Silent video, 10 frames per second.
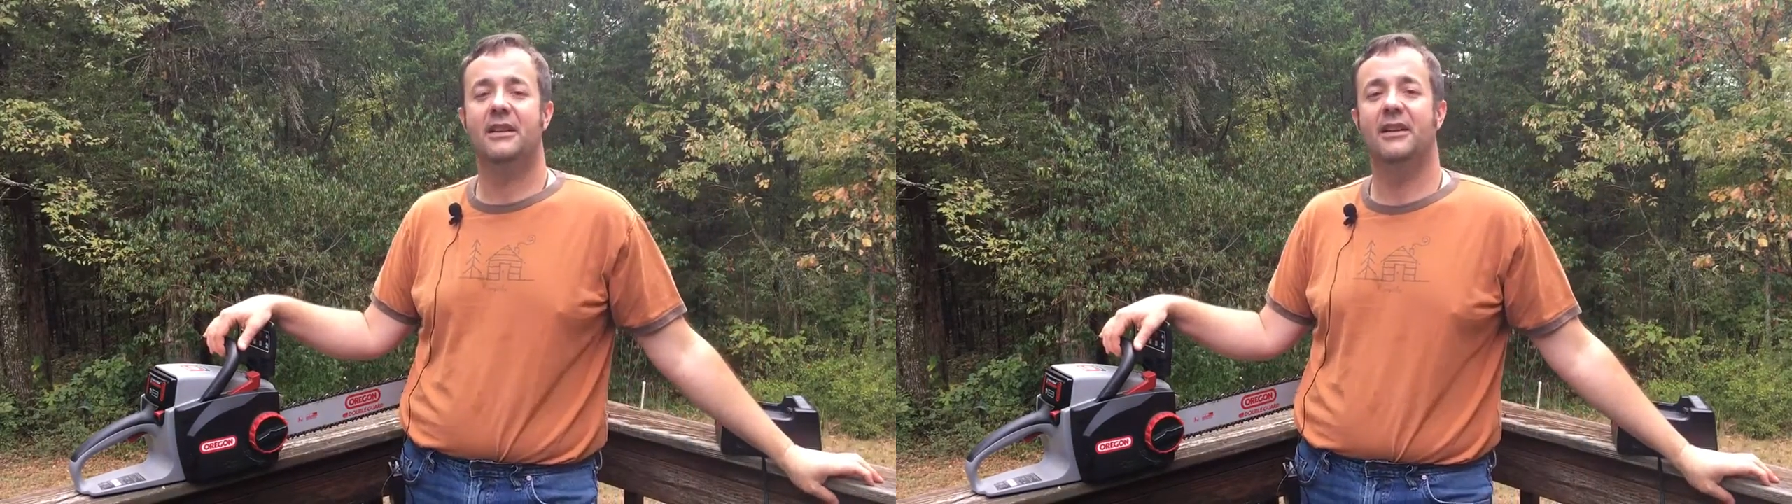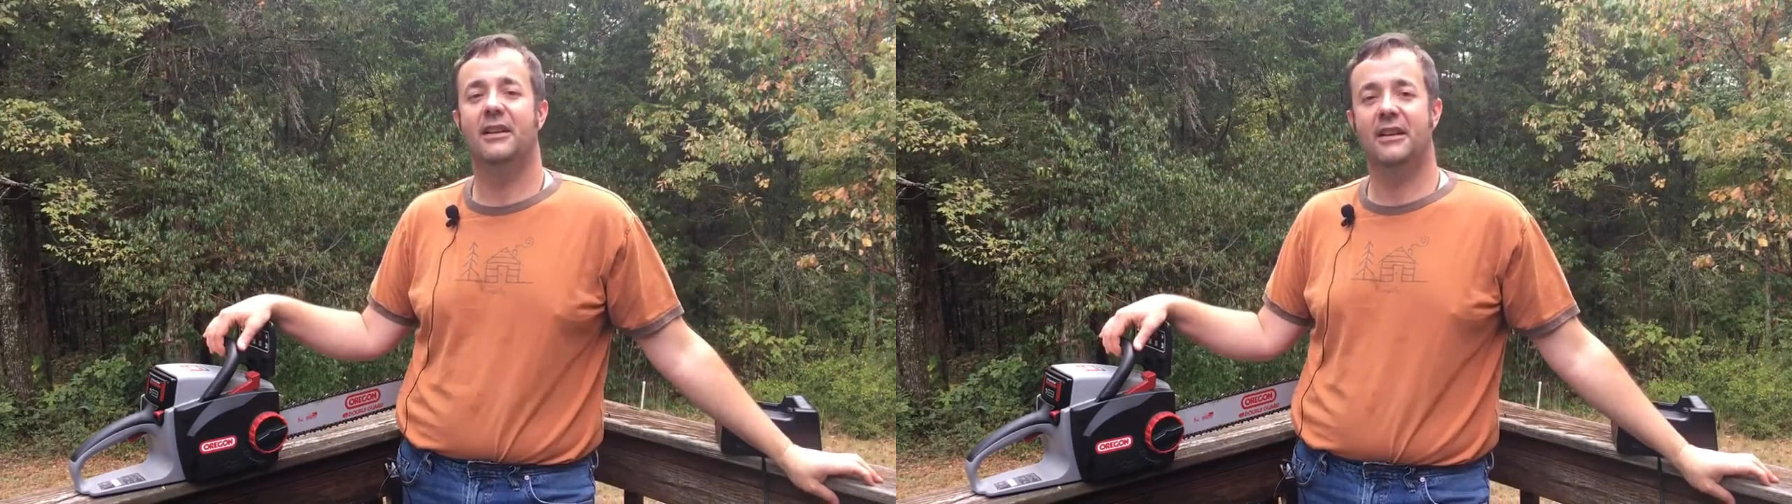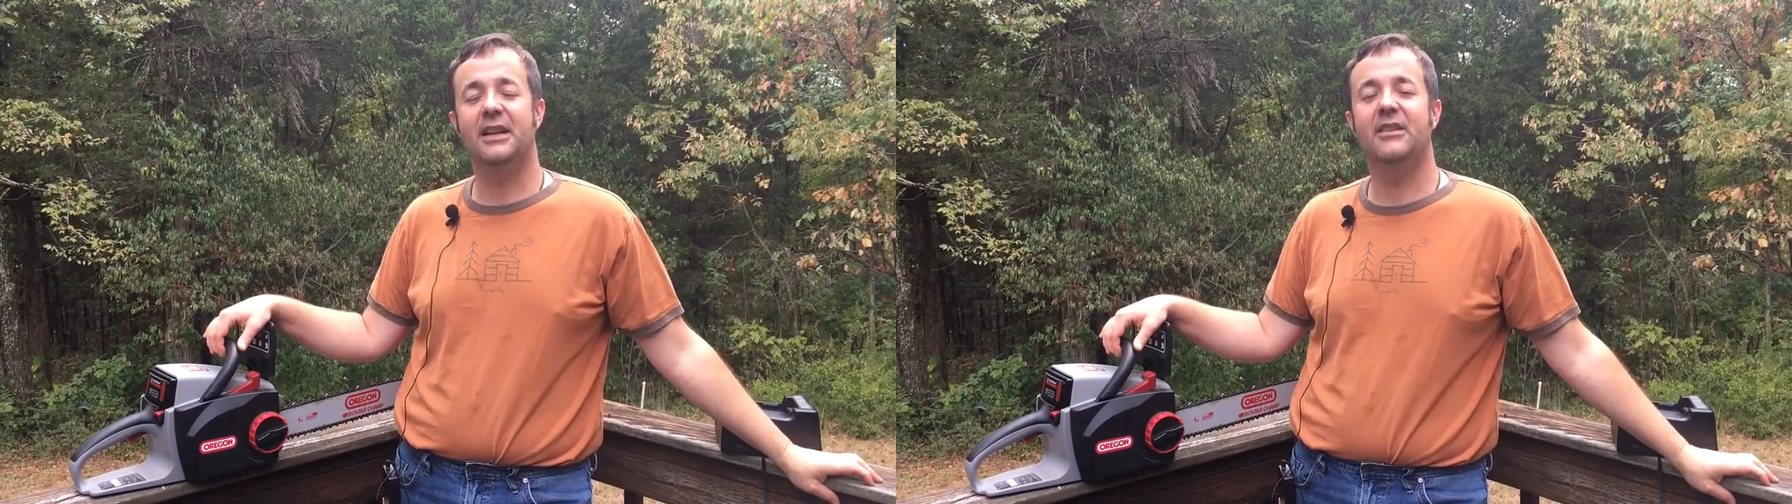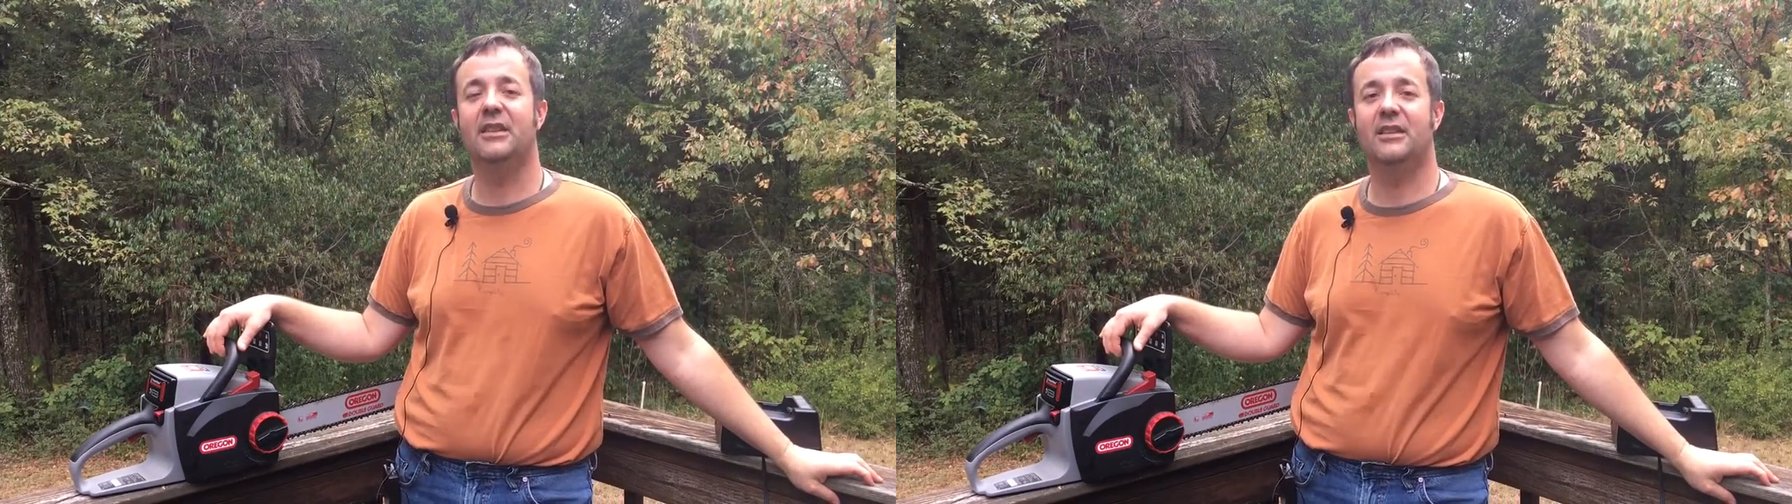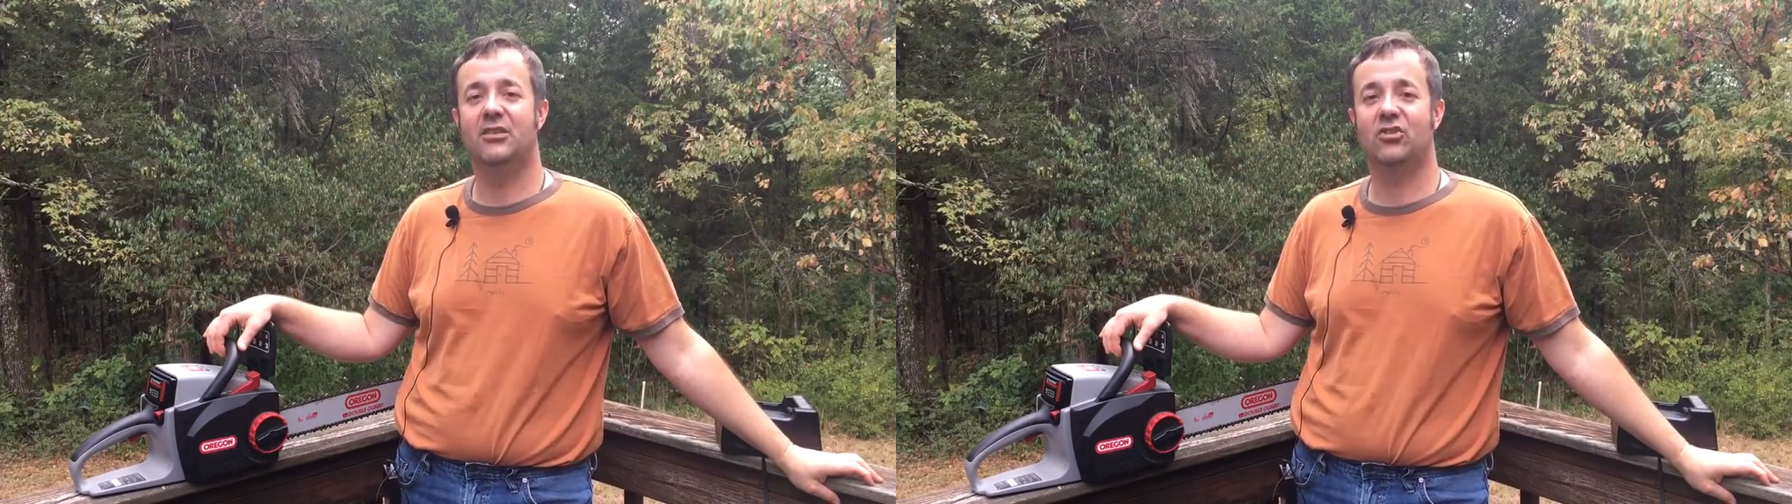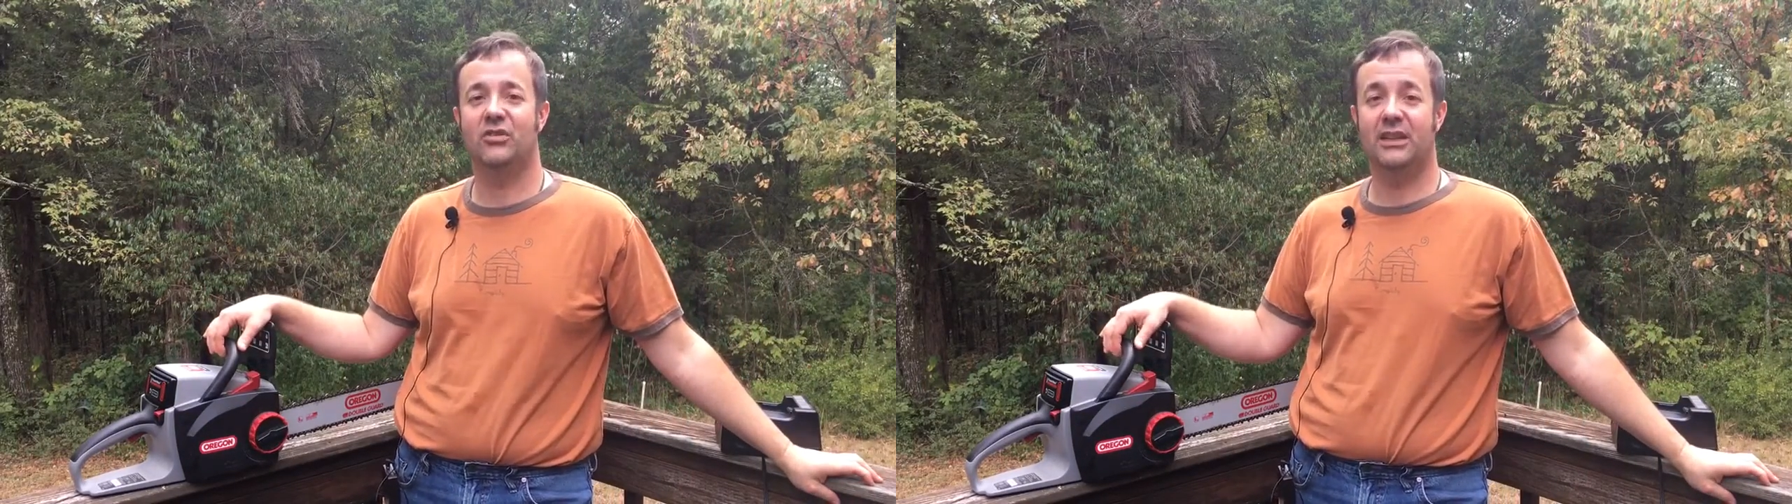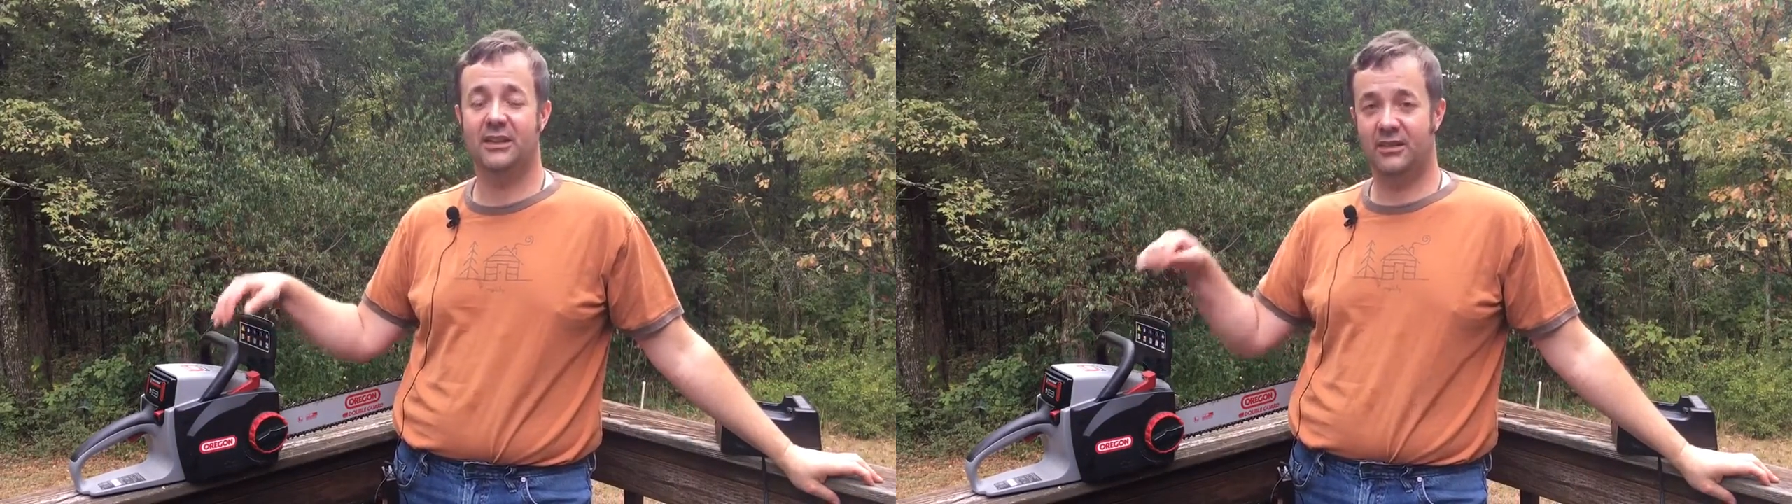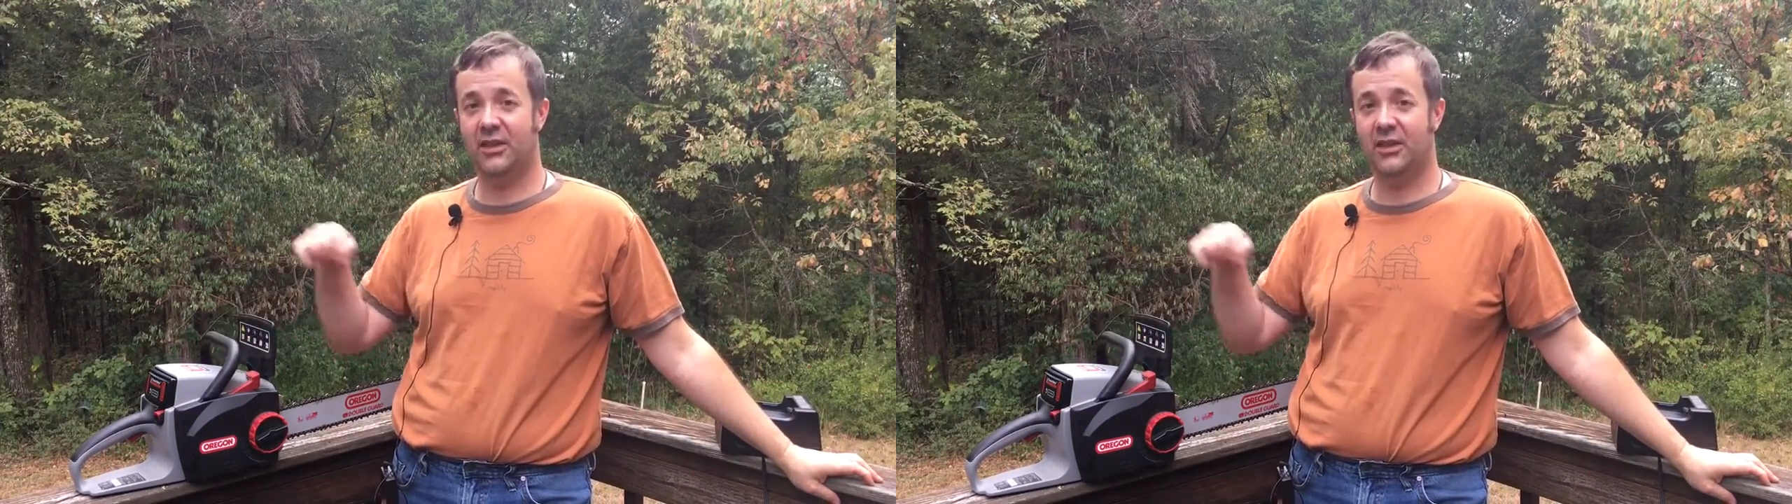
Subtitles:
in the